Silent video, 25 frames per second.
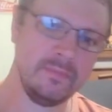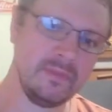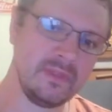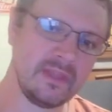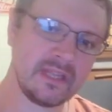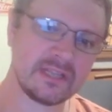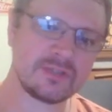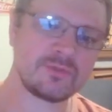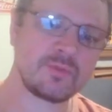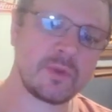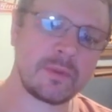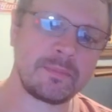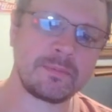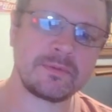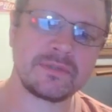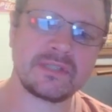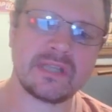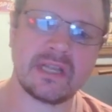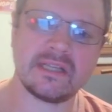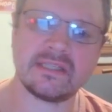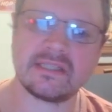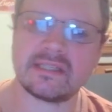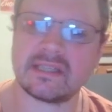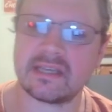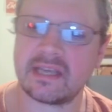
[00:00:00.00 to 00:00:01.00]
This
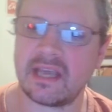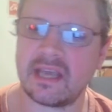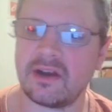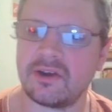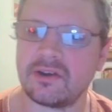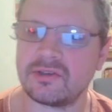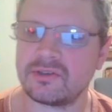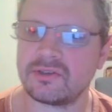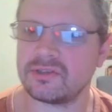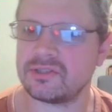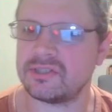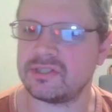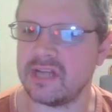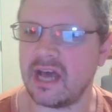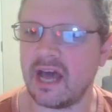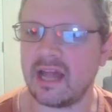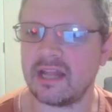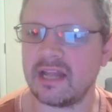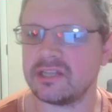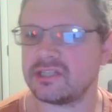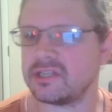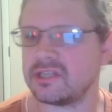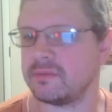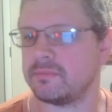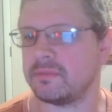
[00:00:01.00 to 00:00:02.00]
represents the character's
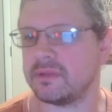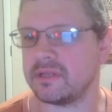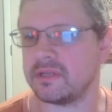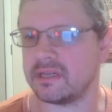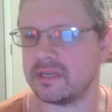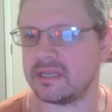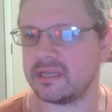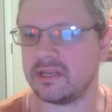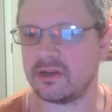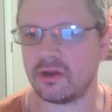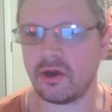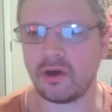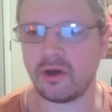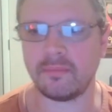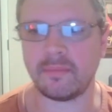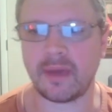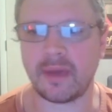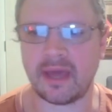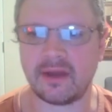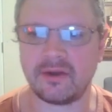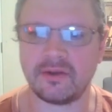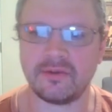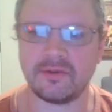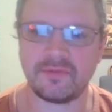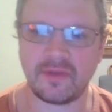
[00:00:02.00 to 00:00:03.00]
knowledge and ability in all
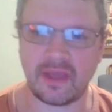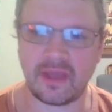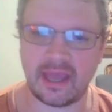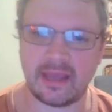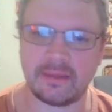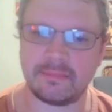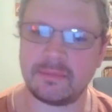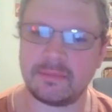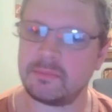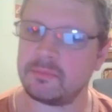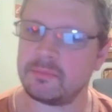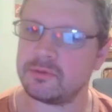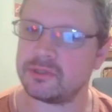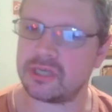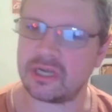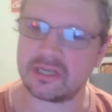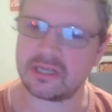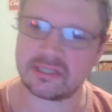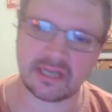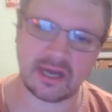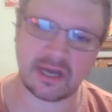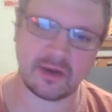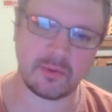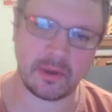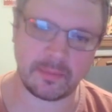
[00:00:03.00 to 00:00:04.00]
manner of aimed and
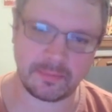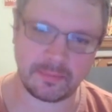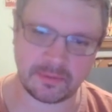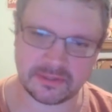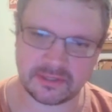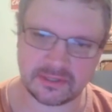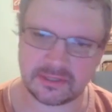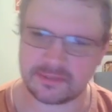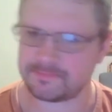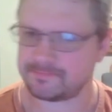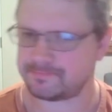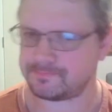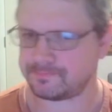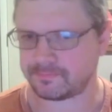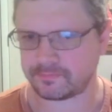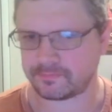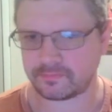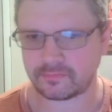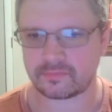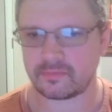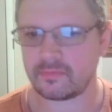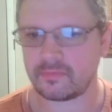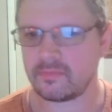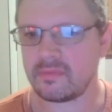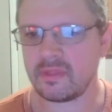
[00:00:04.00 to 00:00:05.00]
projectile weapons
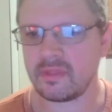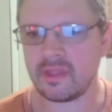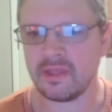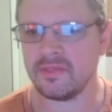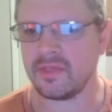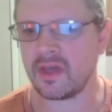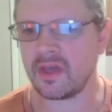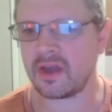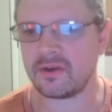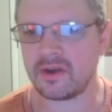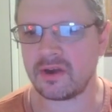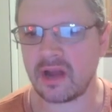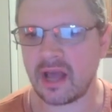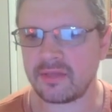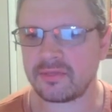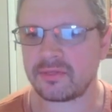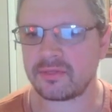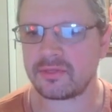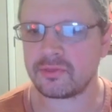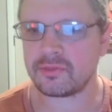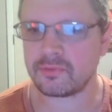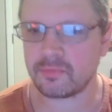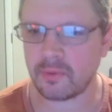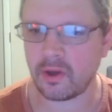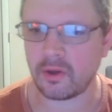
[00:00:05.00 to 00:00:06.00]
that are not
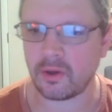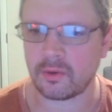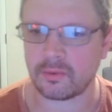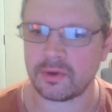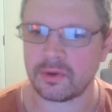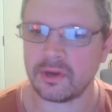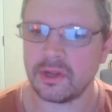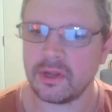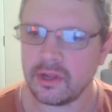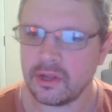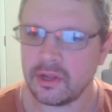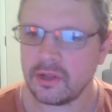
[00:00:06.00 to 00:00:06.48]
thrown.